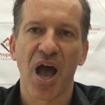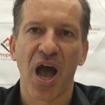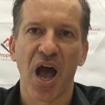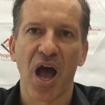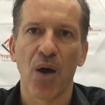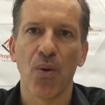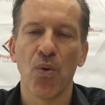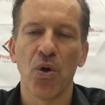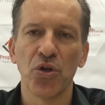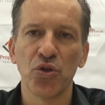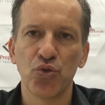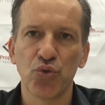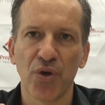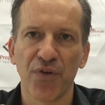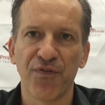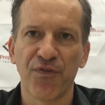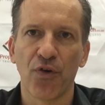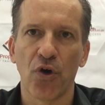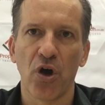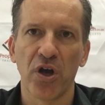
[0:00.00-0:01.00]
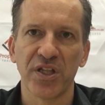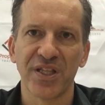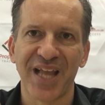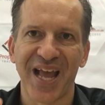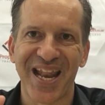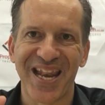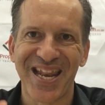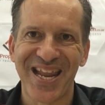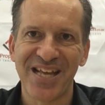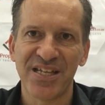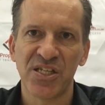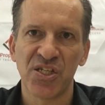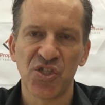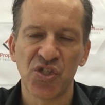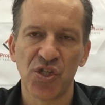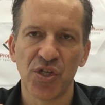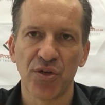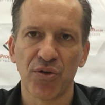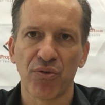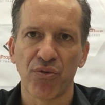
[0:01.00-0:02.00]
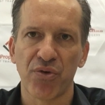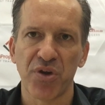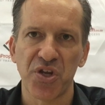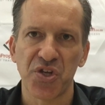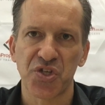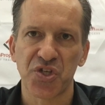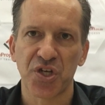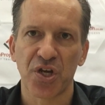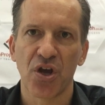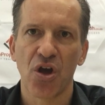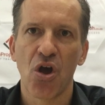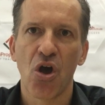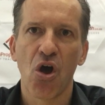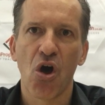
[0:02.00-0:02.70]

I want to avoid the unnecessary risk